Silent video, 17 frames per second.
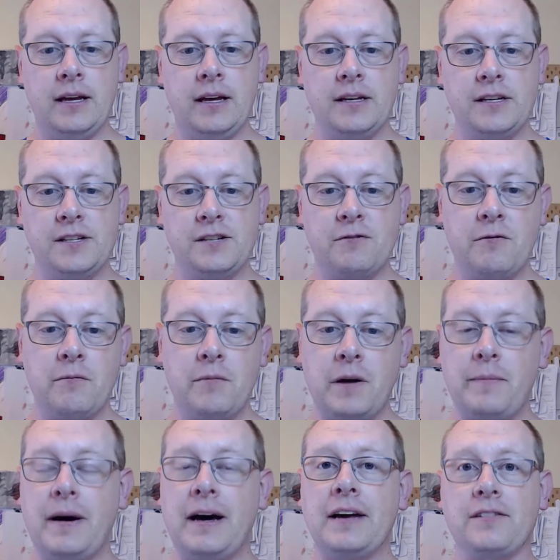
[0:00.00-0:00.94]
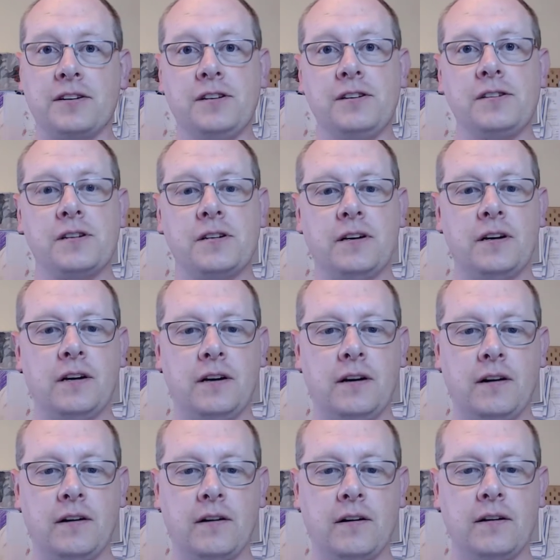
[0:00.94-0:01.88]
Some of my models
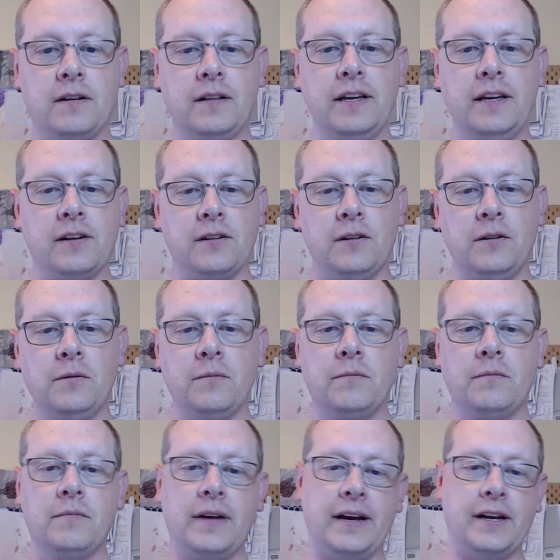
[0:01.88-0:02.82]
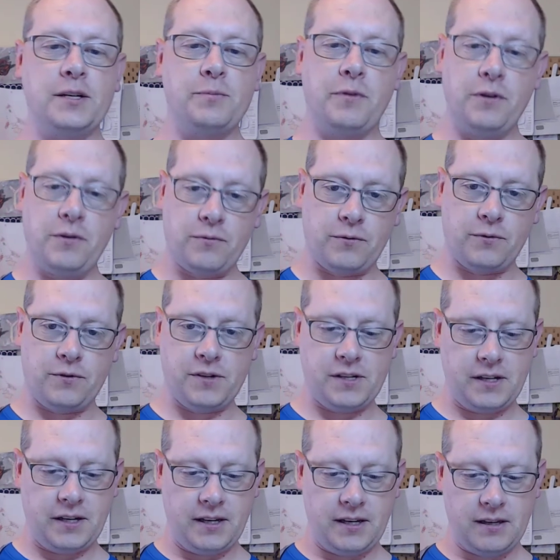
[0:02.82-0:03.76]
are illegal as per the rules
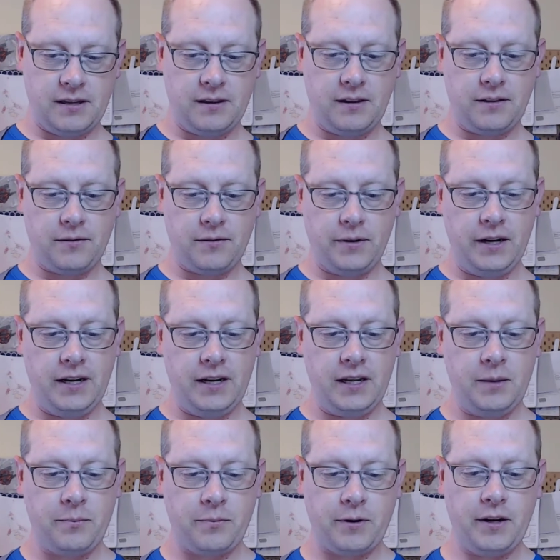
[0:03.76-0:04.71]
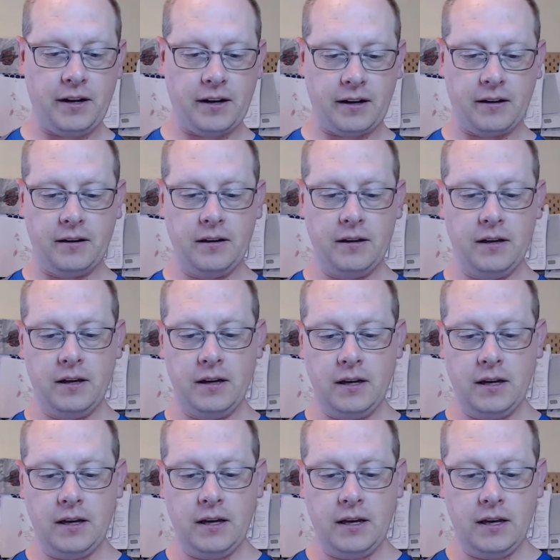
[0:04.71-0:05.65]
in 3D printing.
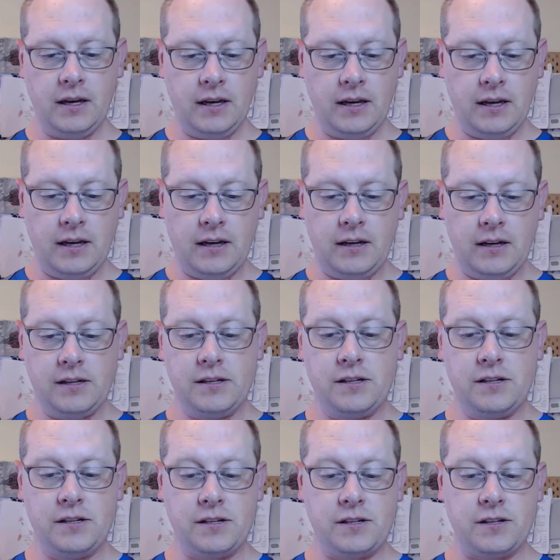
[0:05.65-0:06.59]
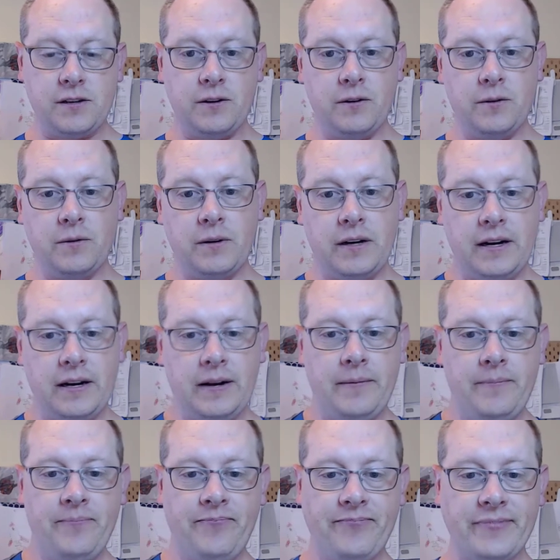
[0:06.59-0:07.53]

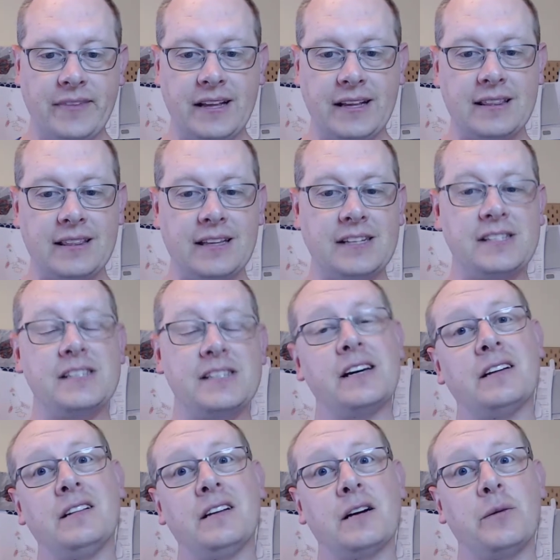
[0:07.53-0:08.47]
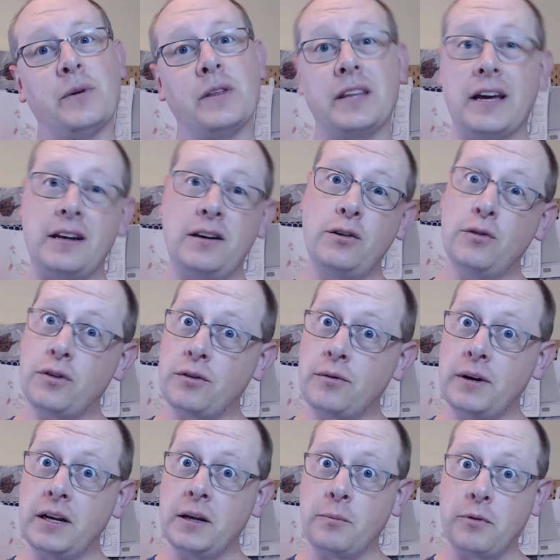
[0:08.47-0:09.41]
So let's take a look at what that new
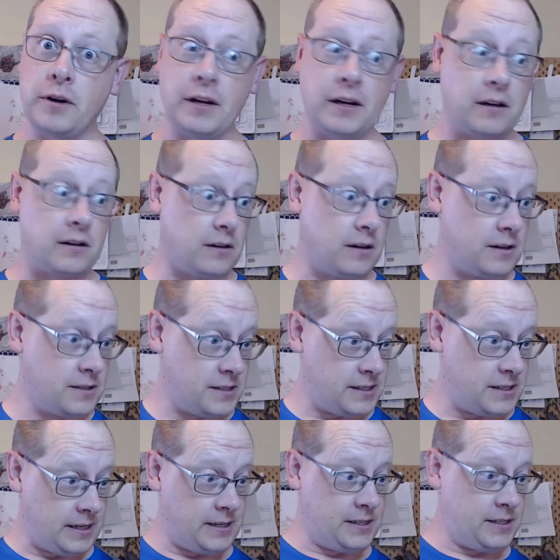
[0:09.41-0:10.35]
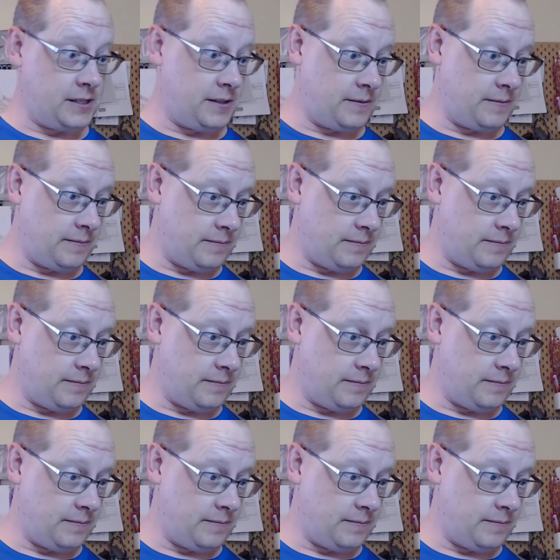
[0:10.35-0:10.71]
3D printing clause says.